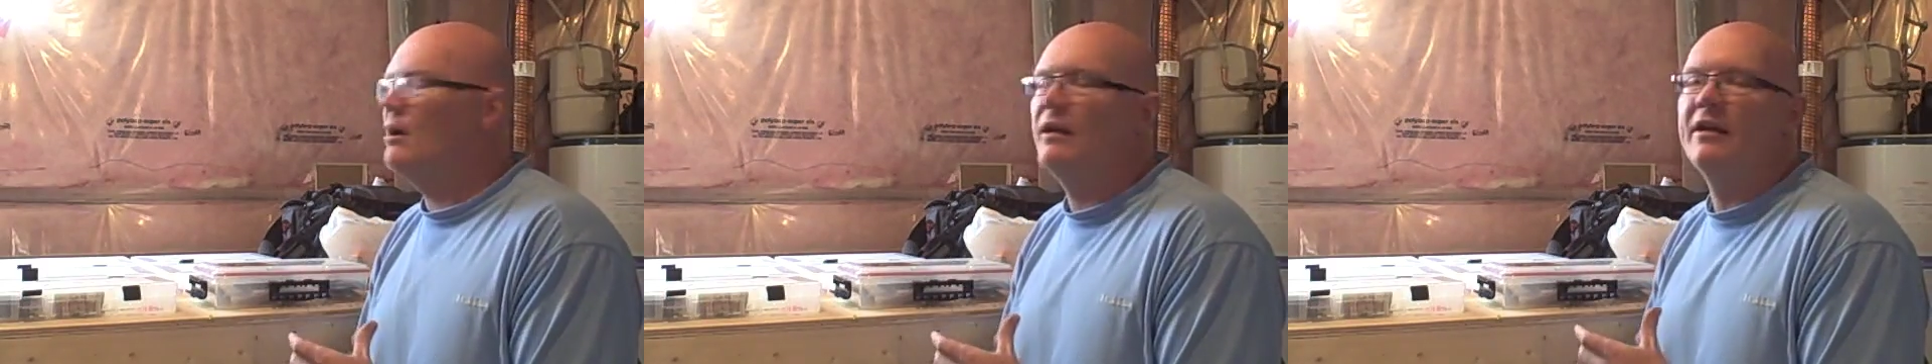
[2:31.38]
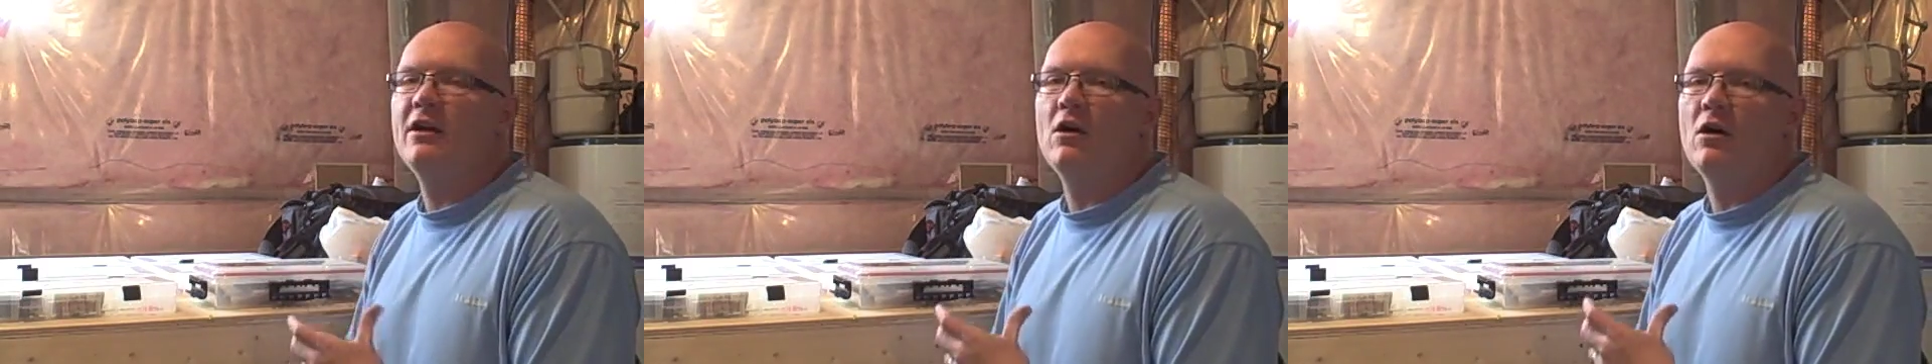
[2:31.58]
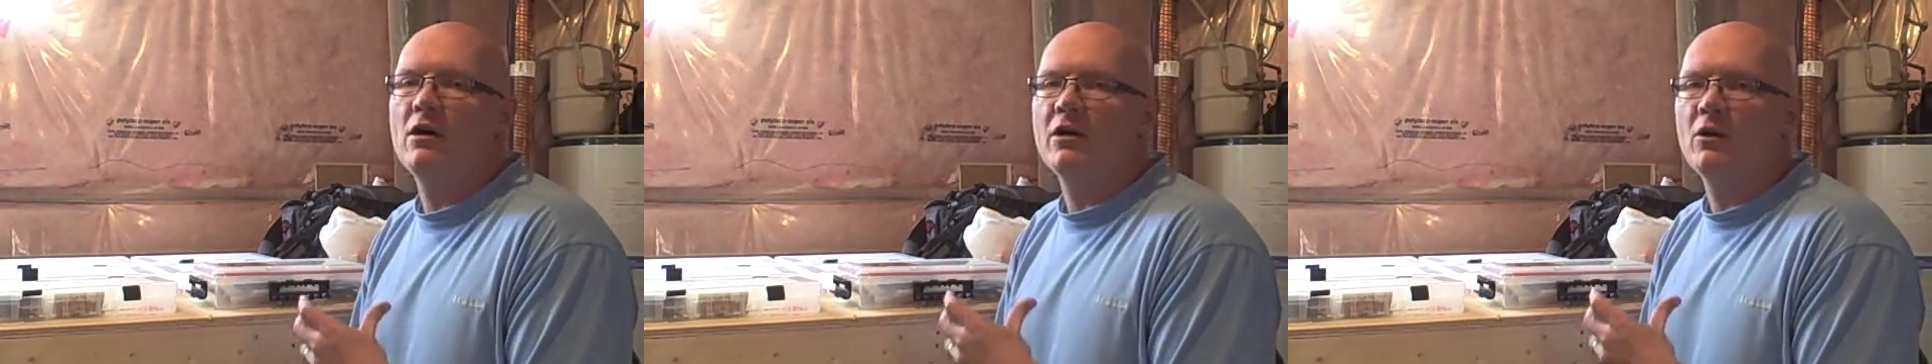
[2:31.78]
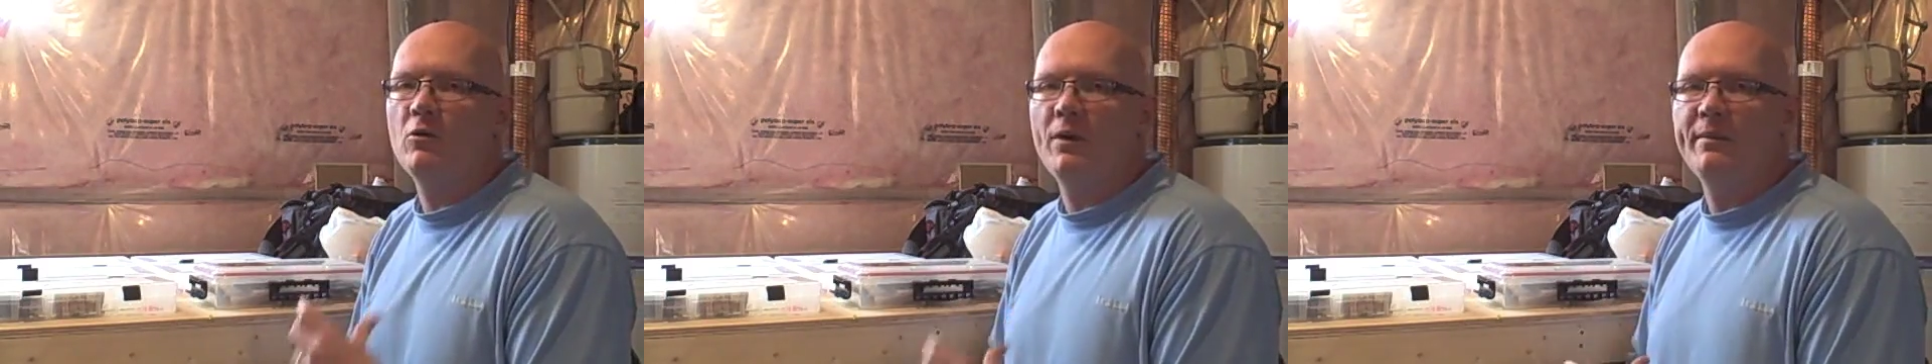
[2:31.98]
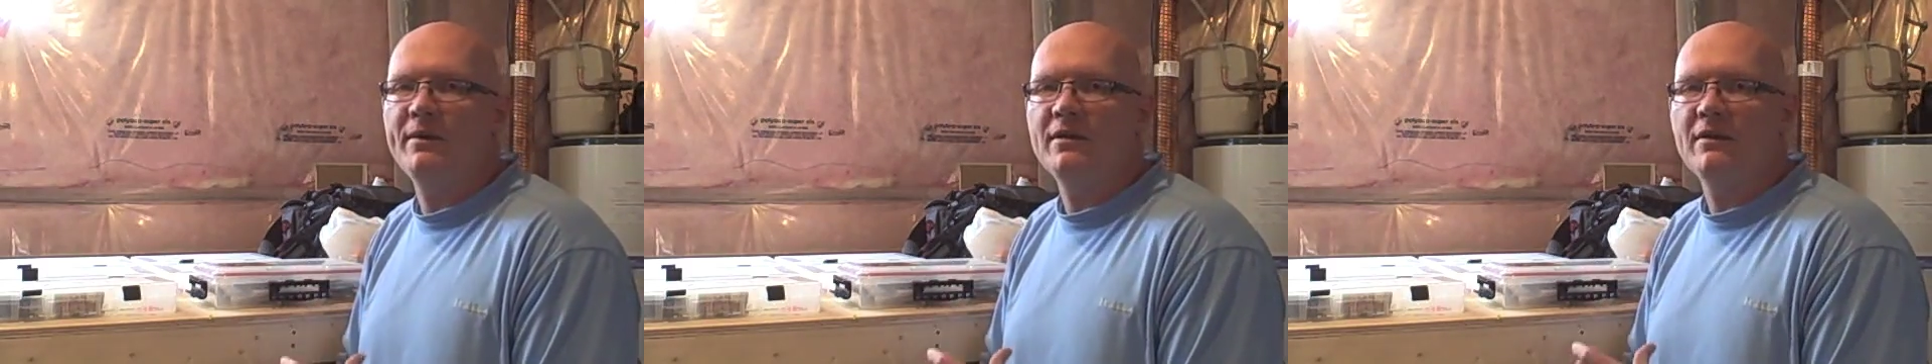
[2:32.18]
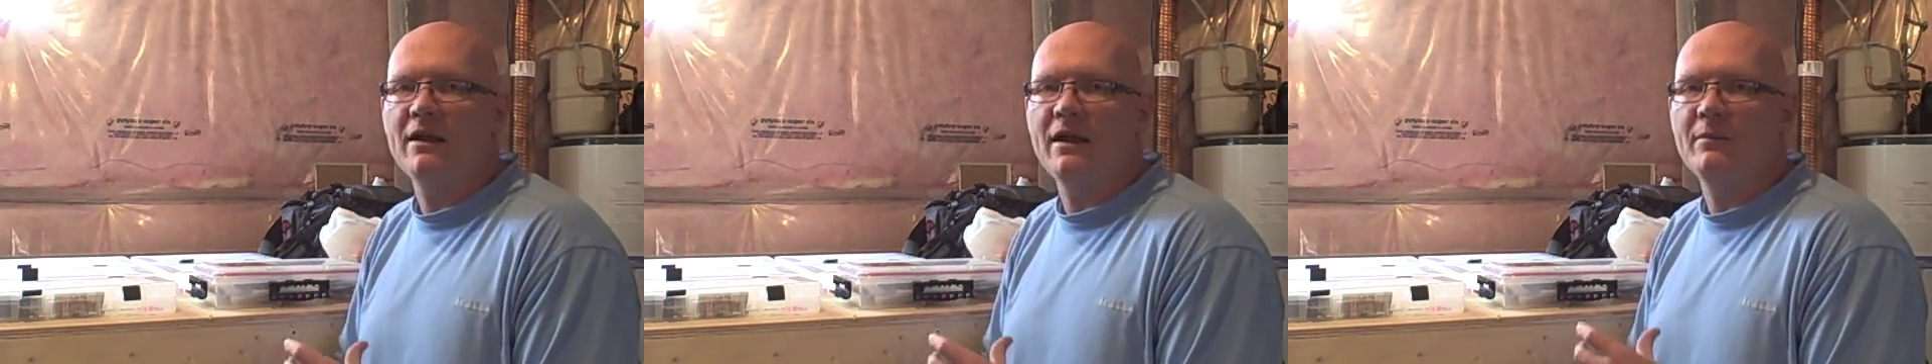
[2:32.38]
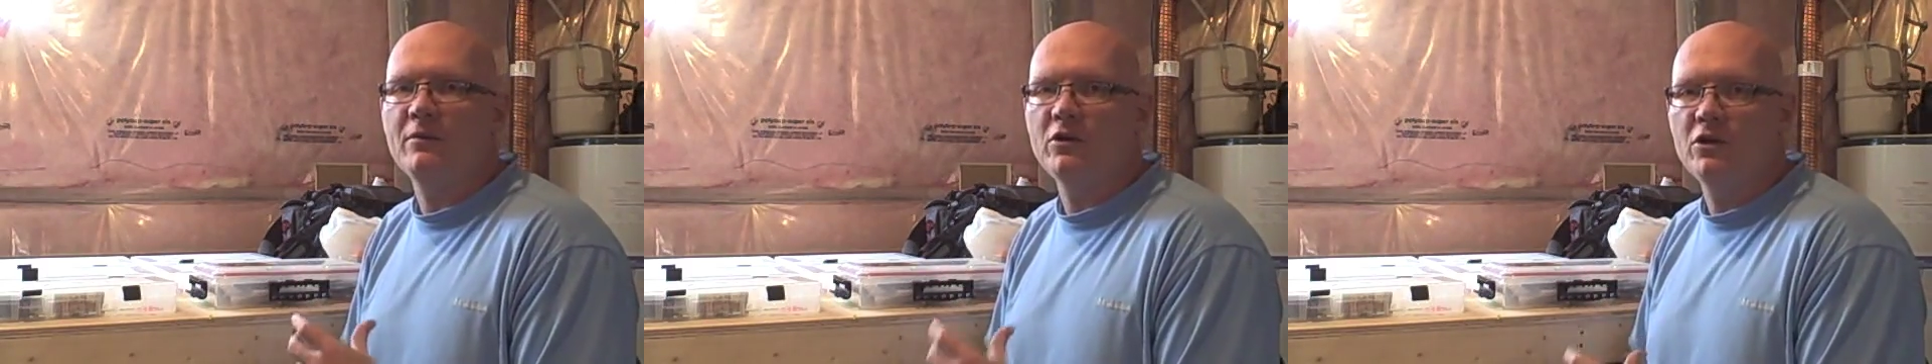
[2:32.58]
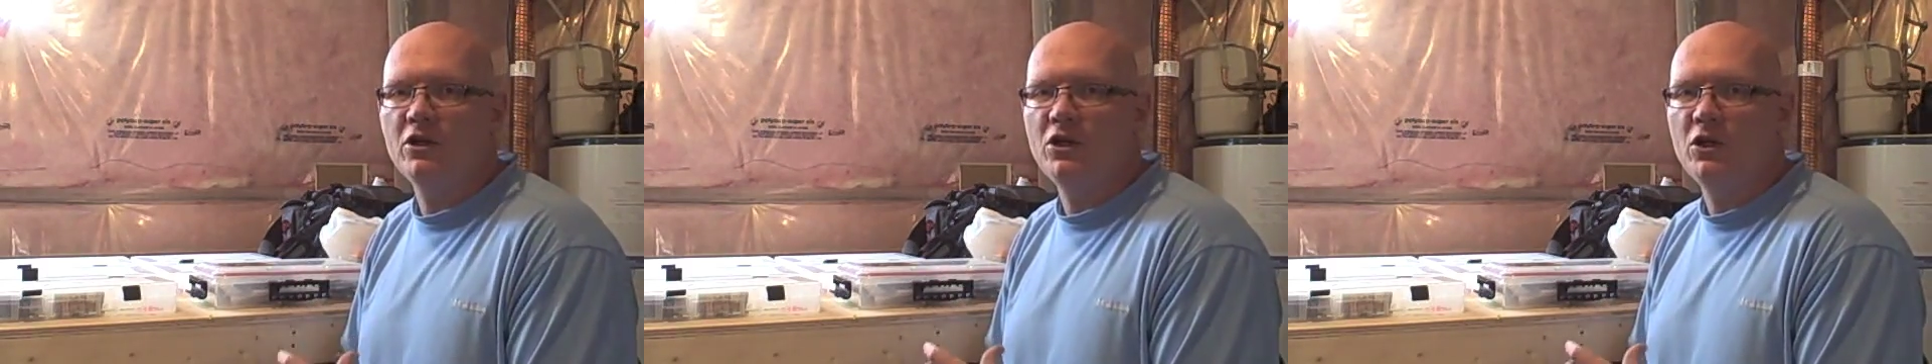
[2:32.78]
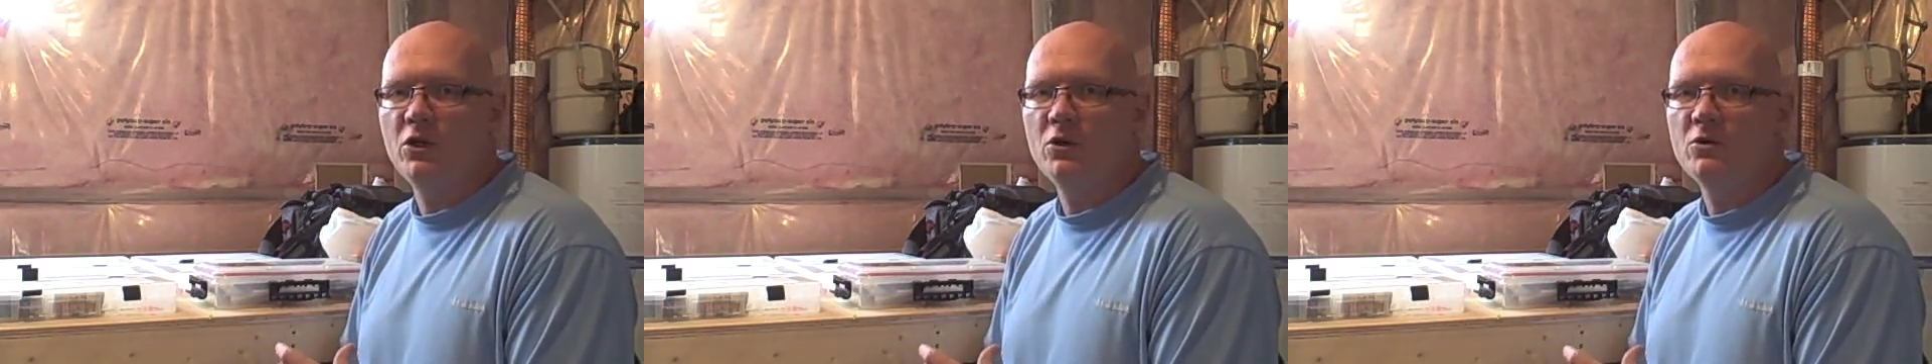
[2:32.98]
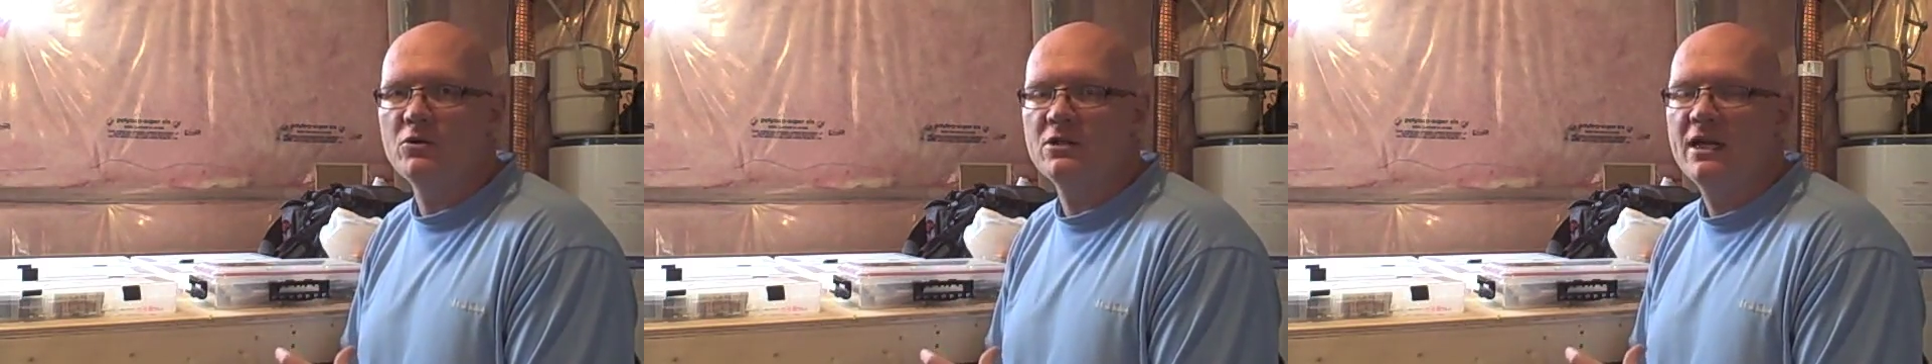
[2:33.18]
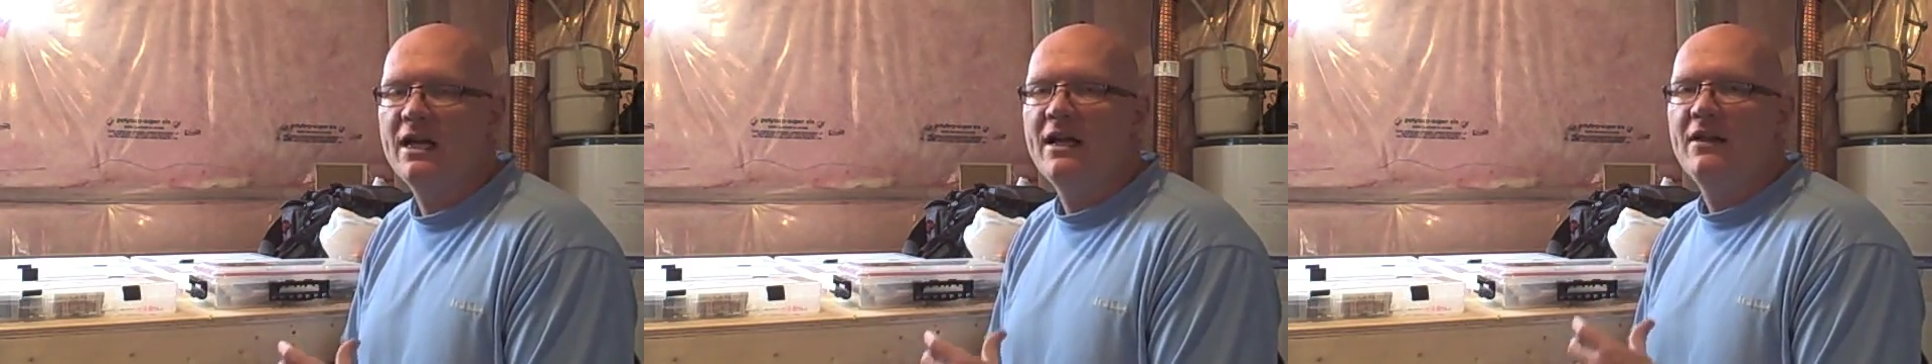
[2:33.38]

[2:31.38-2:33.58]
money on equipment that I'm going to use,